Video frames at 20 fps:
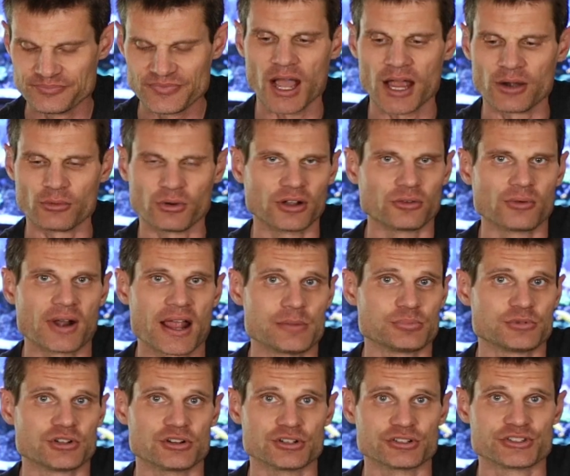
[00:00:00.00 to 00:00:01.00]
I run
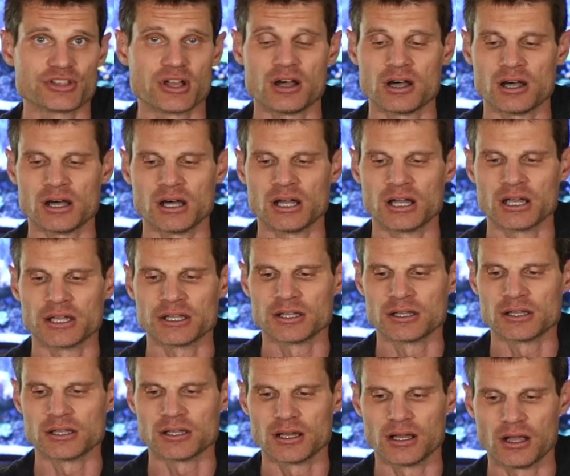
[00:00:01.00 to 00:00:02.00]
Raptors
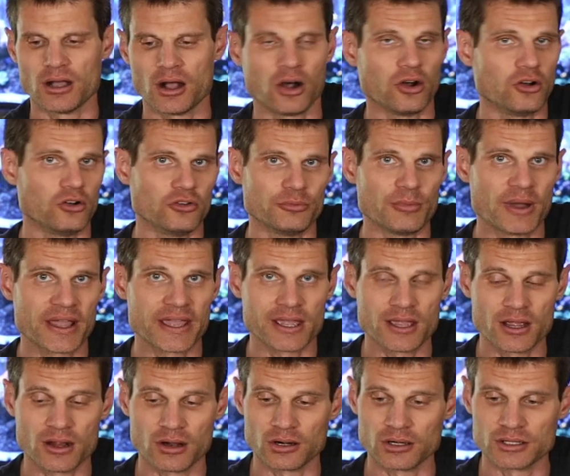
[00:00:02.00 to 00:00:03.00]
on all of
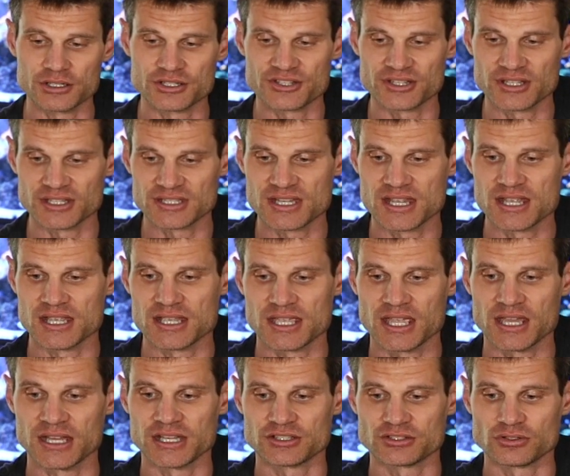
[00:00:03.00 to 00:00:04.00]
my ARs that
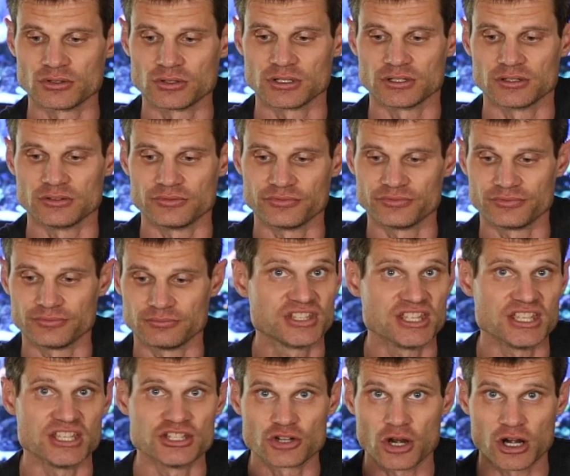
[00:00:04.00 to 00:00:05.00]
take any sort of
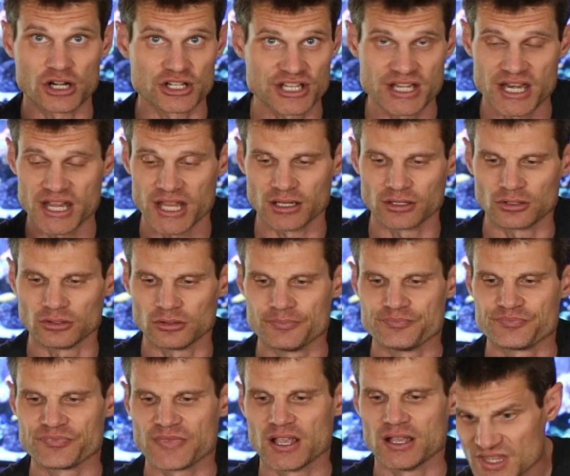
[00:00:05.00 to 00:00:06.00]
T charging
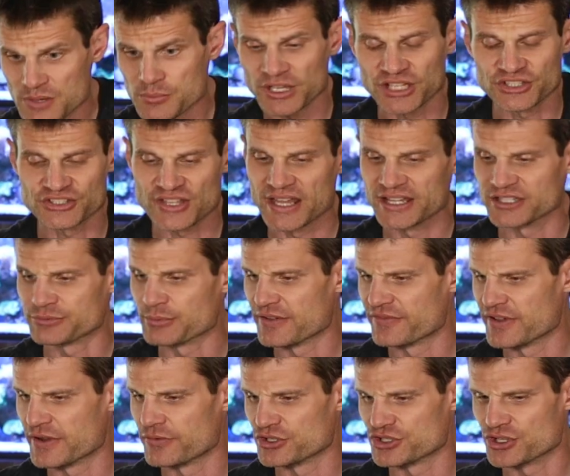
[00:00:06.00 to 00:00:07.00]
handle, because that is my
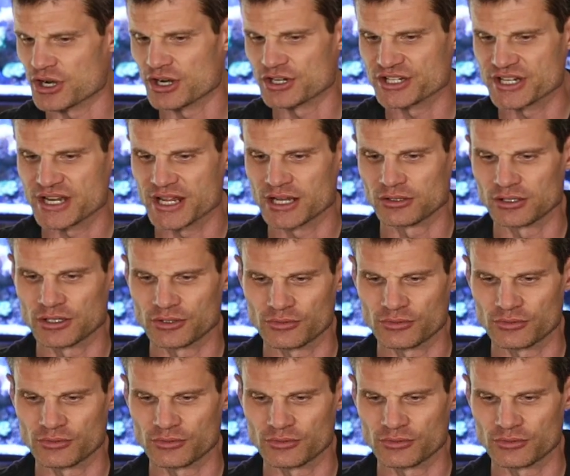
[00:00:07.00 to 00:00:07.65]
favorite charging handle.